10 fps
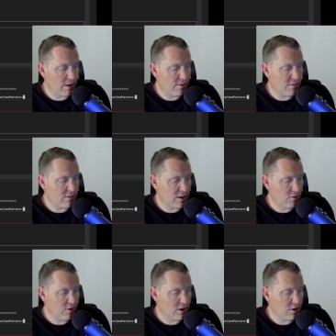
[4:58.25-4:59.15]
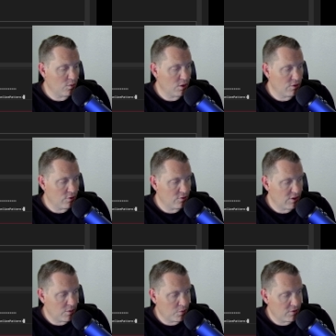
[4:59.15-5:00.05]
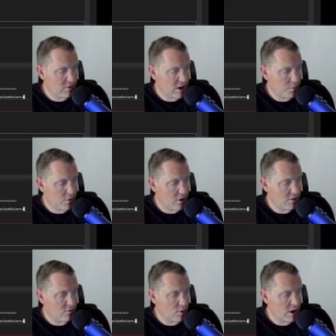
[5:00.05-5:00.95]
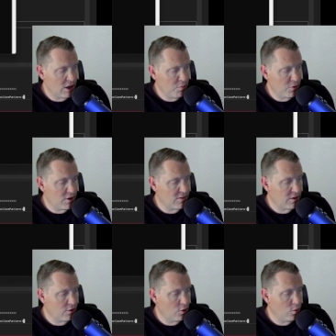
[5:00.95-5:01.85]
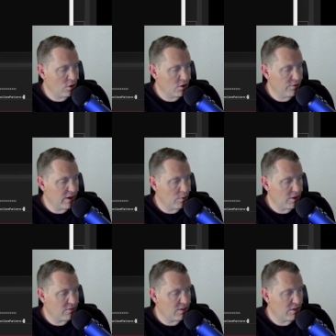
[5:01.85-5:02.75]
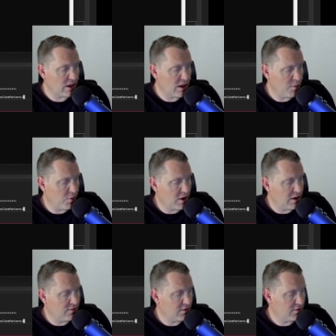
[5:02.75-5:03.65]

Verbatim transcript: And let's take a look here what those inputs and output are. So our input is hello world, and we can see that it uppercased it